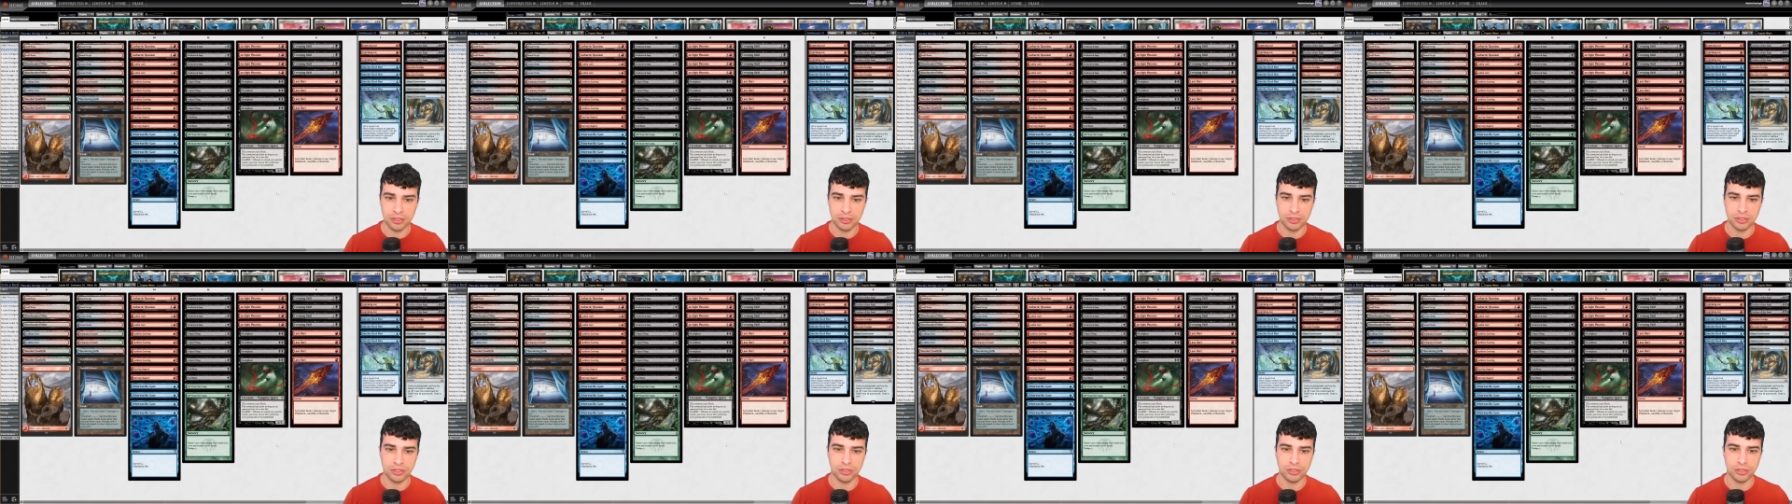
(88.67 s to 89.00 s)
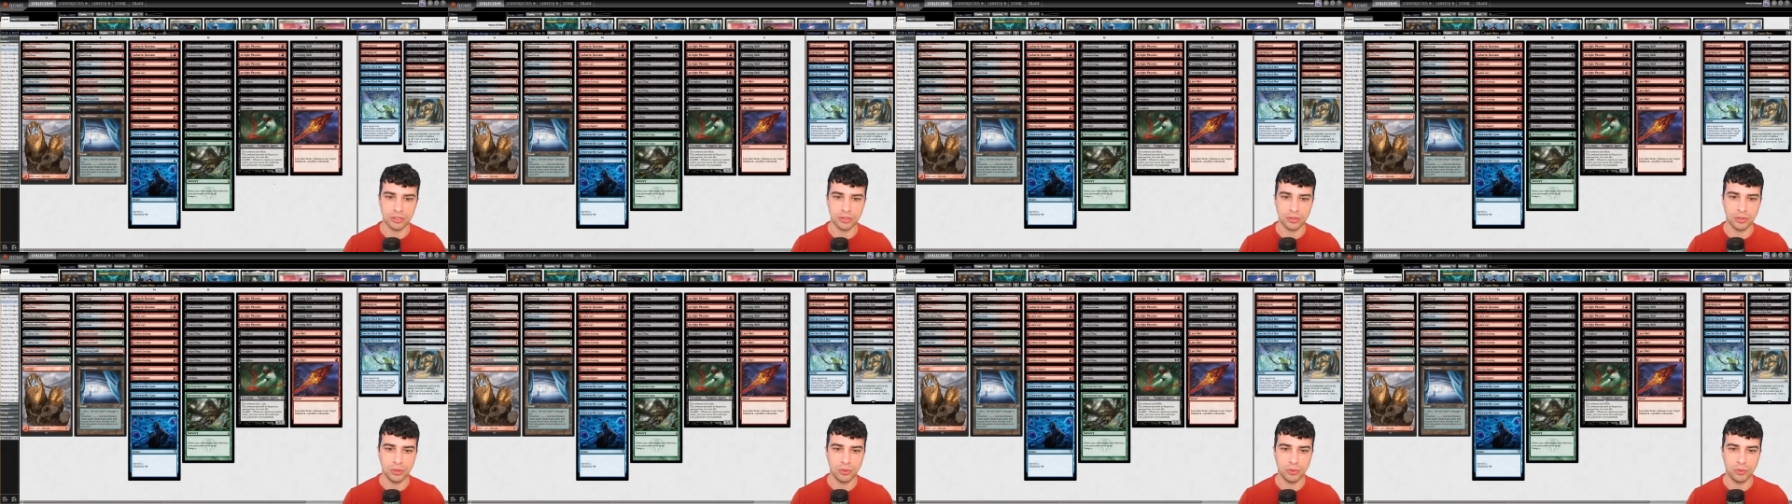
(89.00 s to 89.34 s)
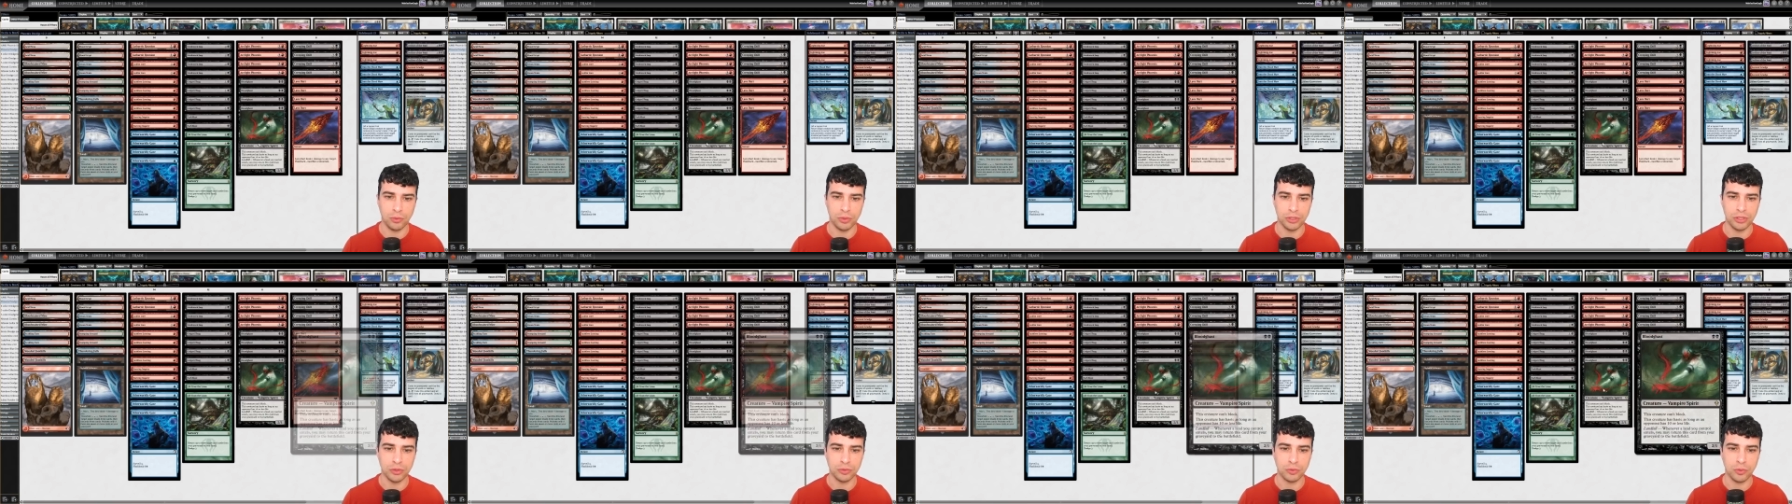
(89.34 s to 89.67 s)
So
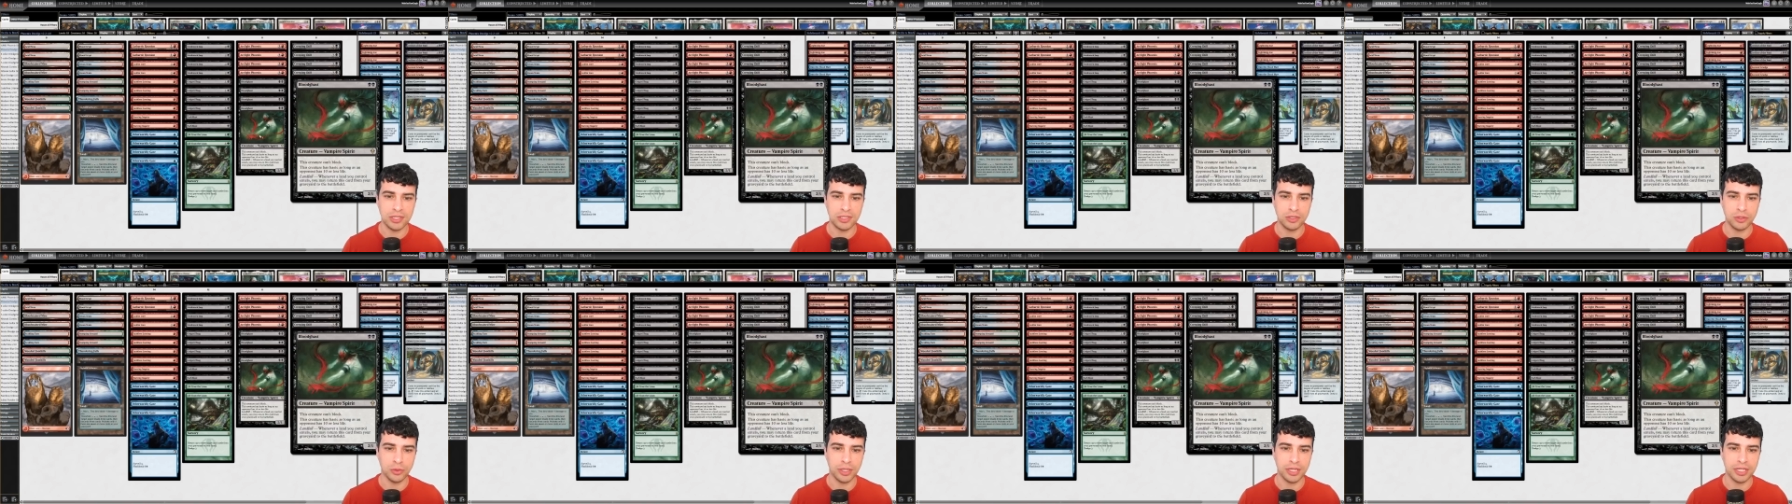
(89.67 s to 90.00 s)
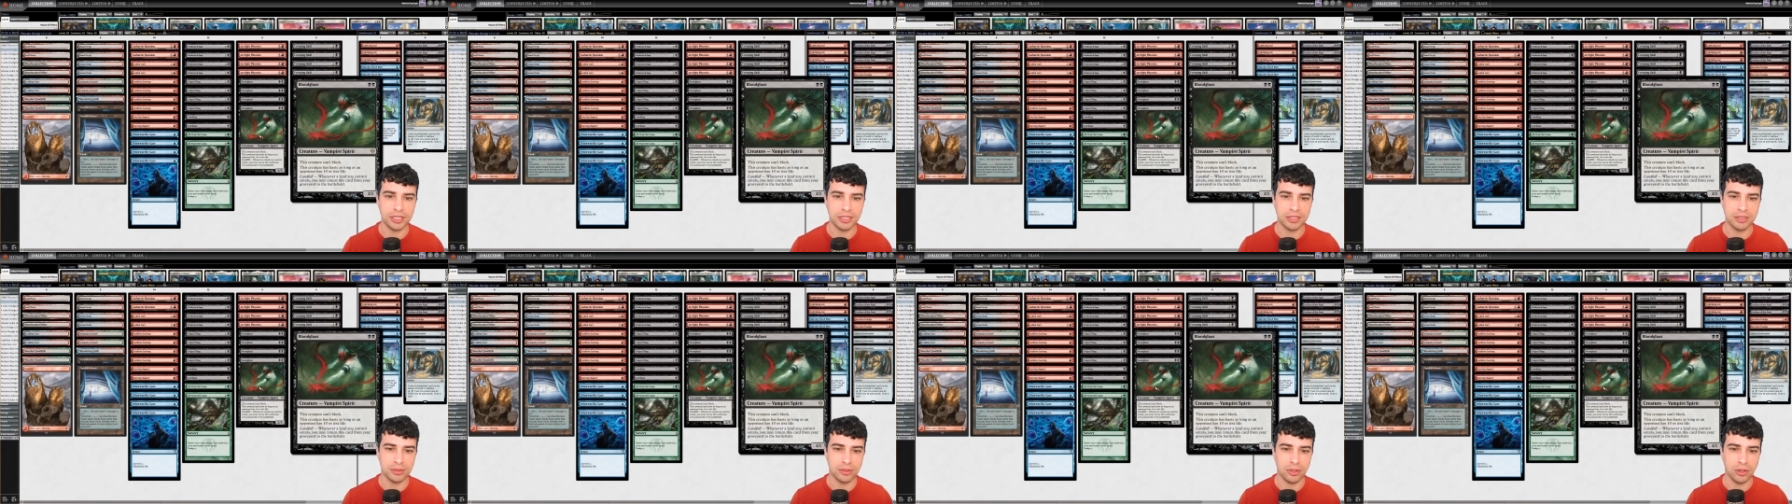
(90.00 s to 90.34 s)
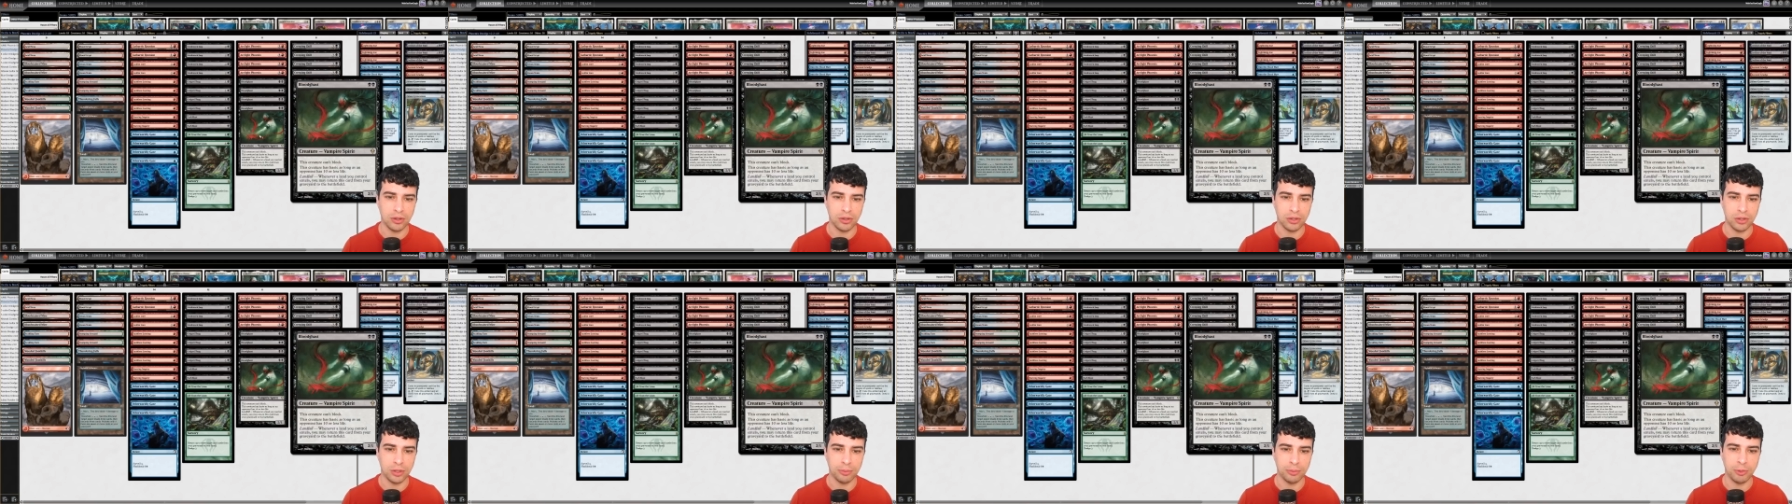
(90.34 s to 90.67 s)
we don't want to hit
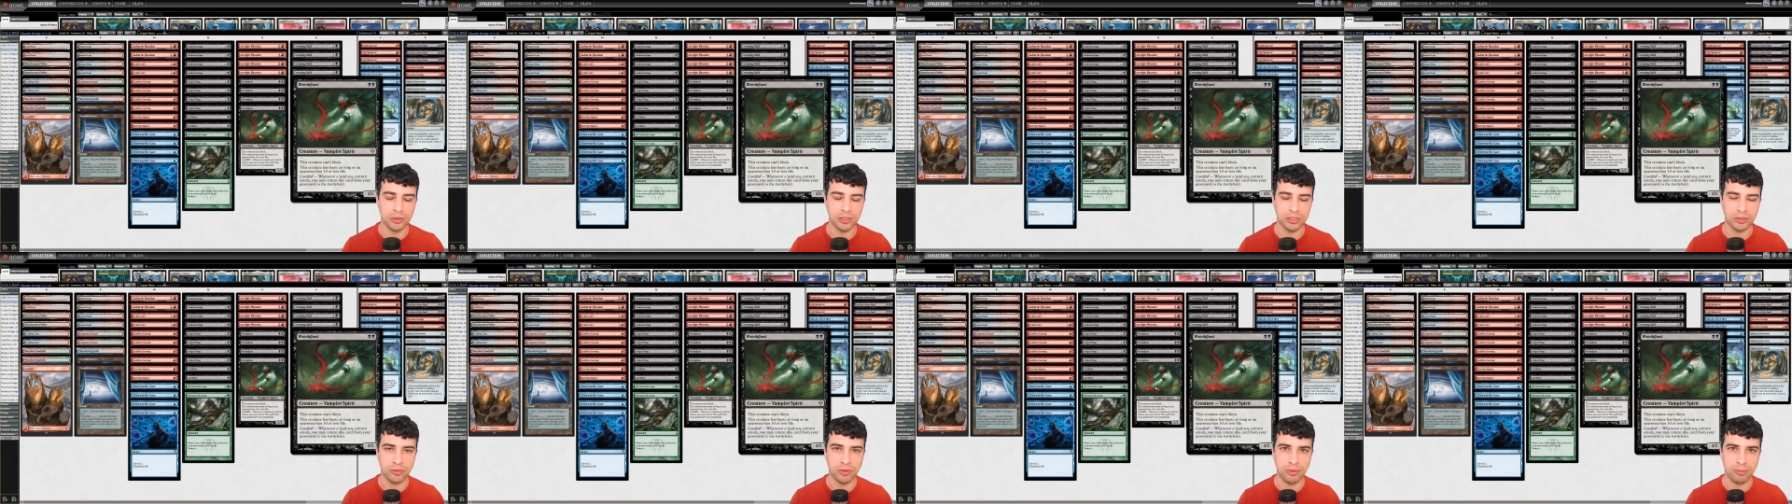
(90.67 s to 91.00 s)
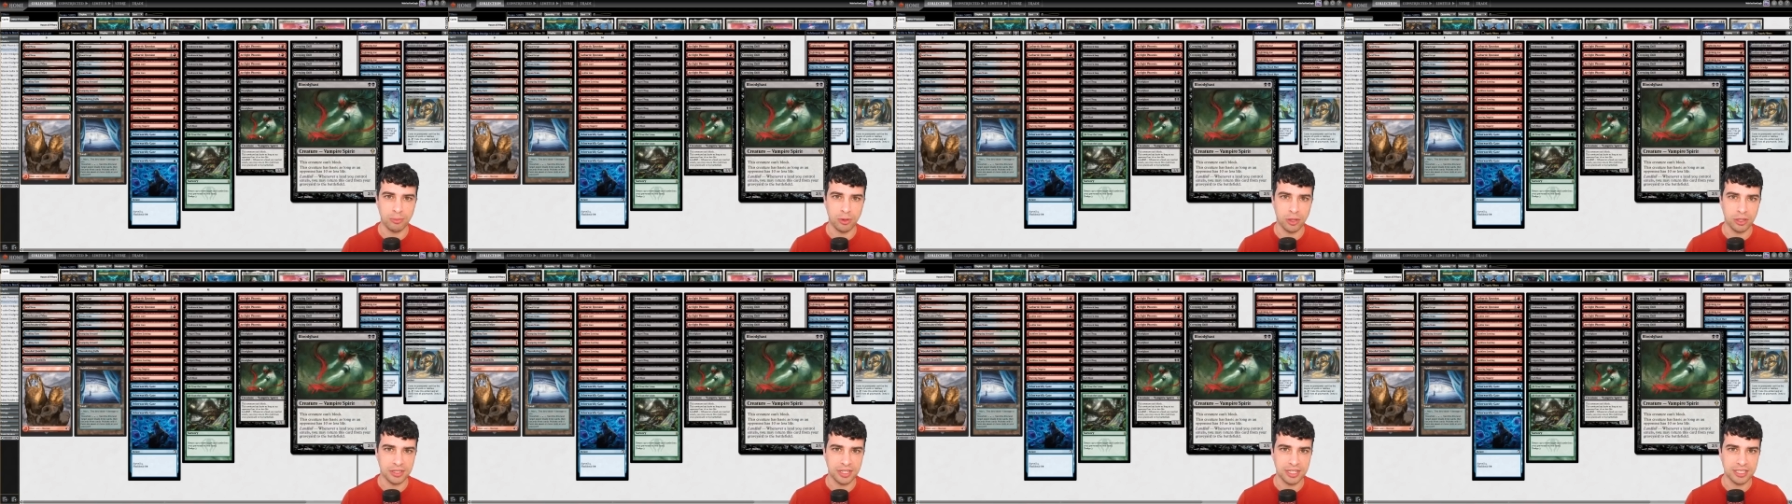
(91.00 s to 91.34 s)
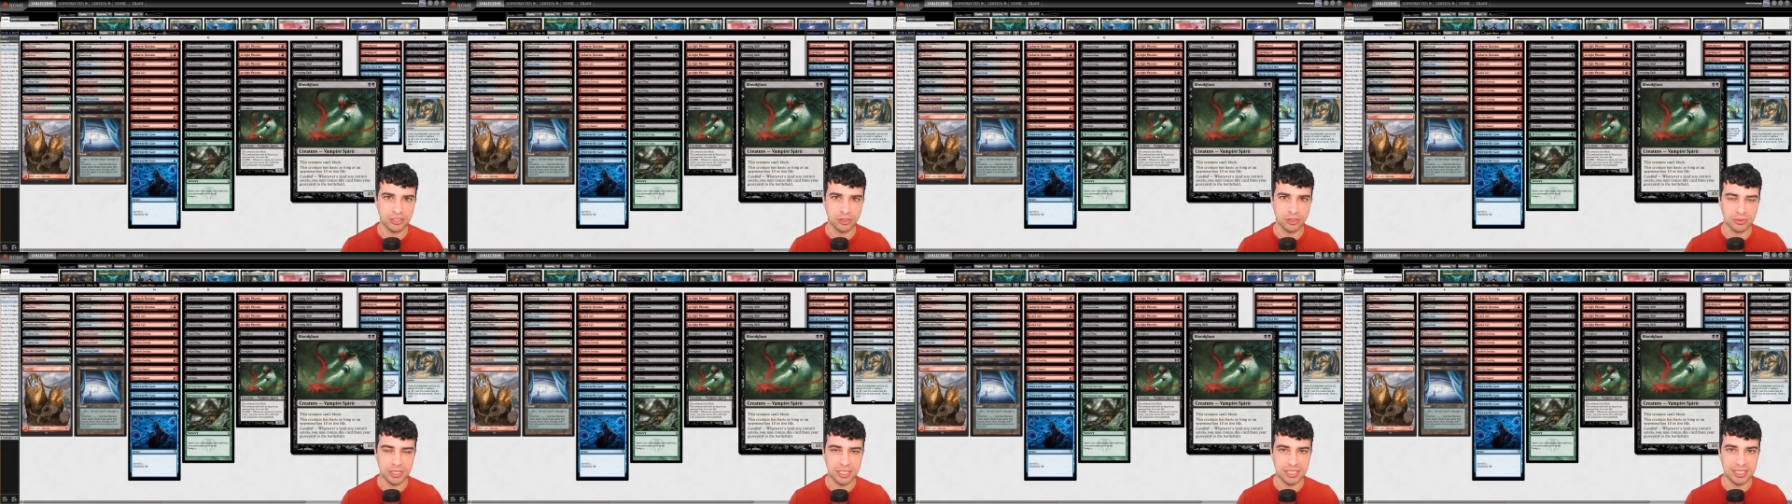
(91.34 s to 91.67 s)
our opponent with
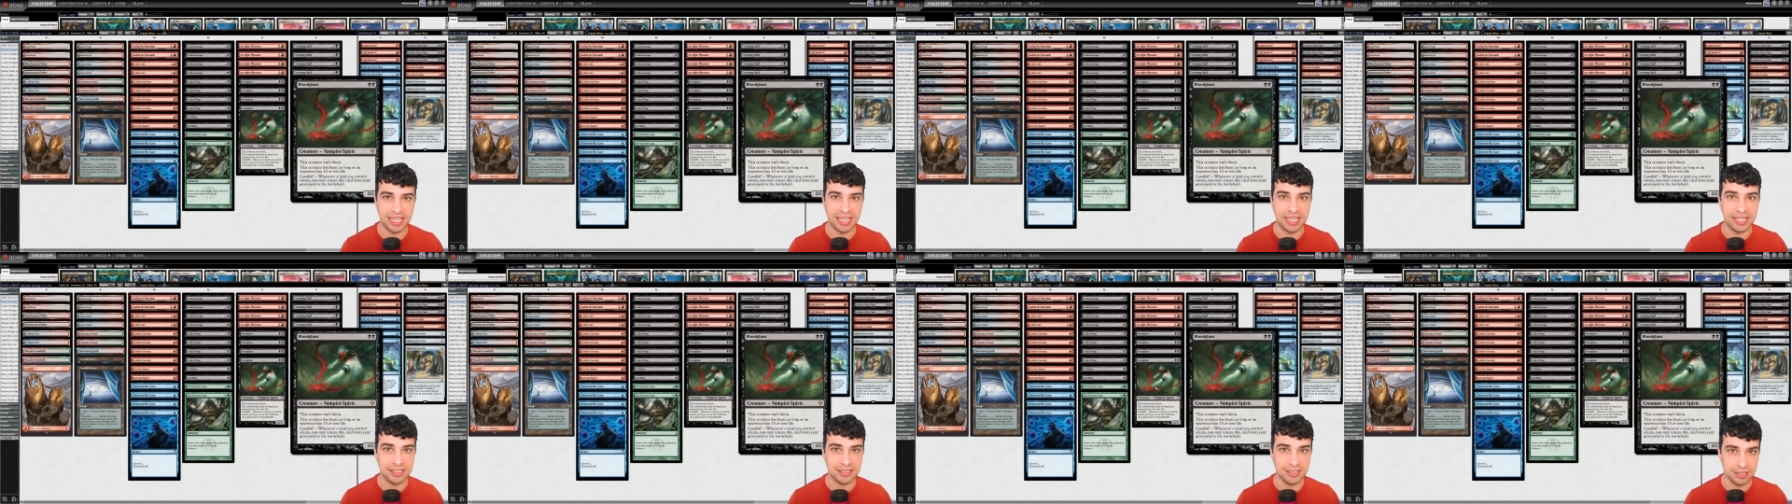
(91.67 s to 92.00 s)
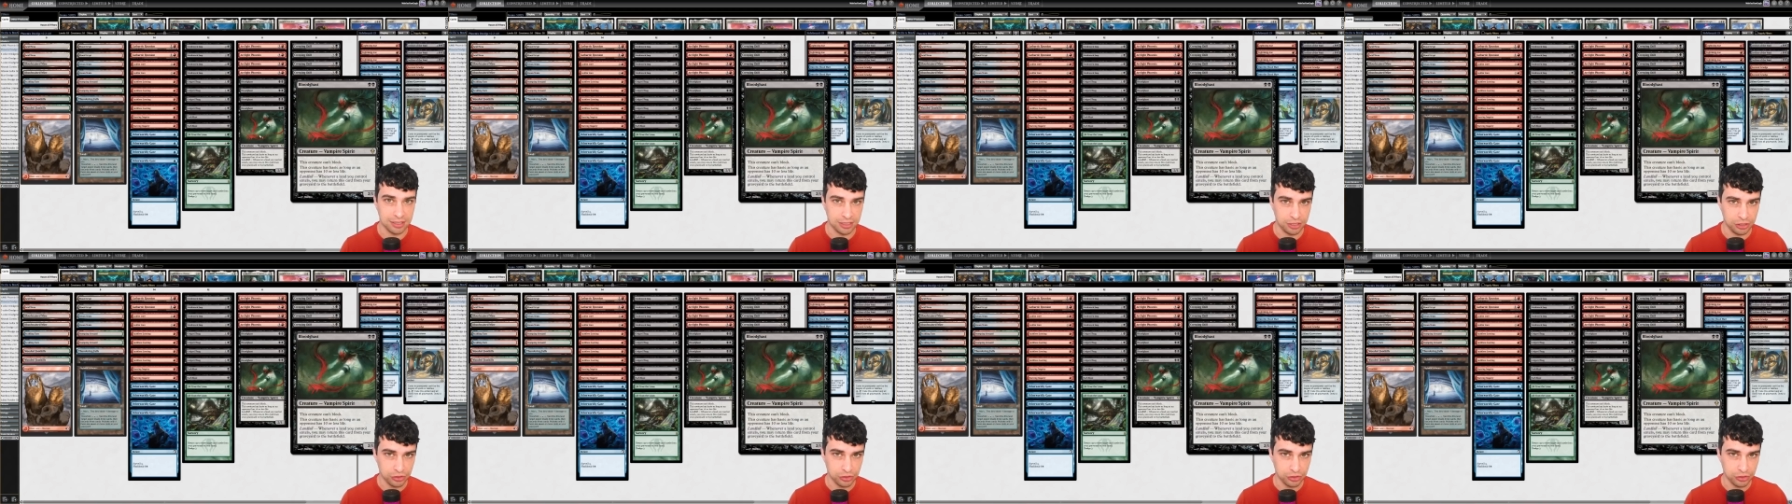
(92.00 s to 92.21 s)
Bloodghast on turn 8.